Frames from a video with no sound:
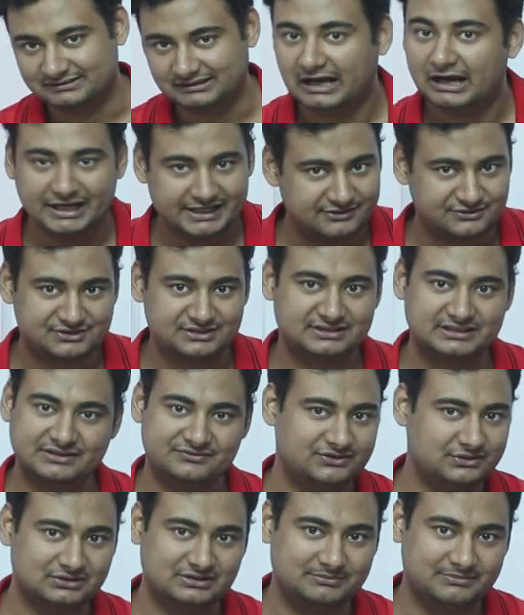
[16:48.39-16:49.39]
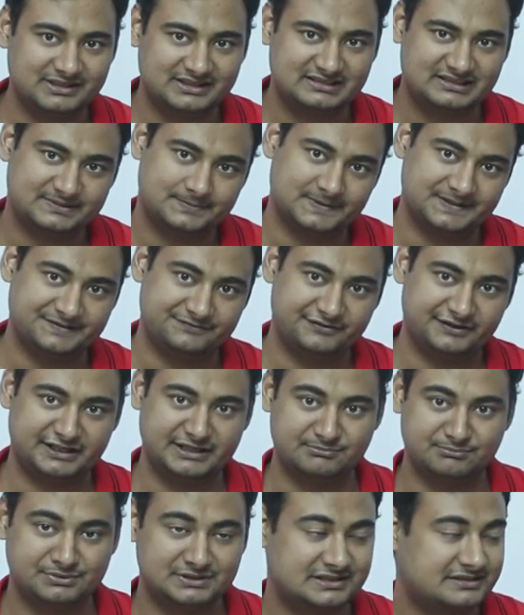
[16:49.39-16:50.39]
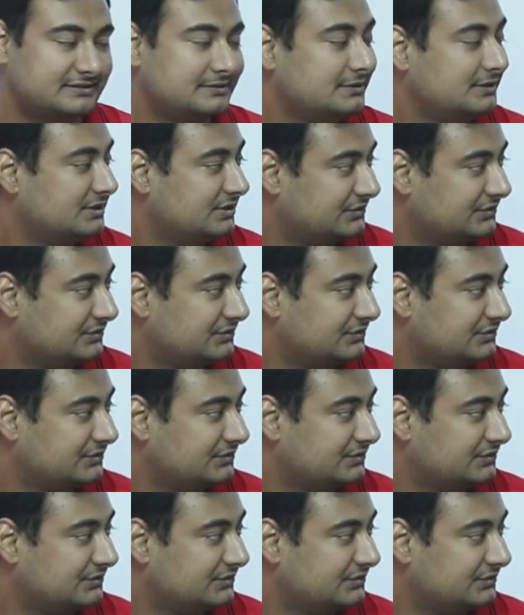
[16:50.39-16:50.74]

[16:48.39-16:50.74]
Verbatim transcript: Hydrogen gives you the best specific impulse.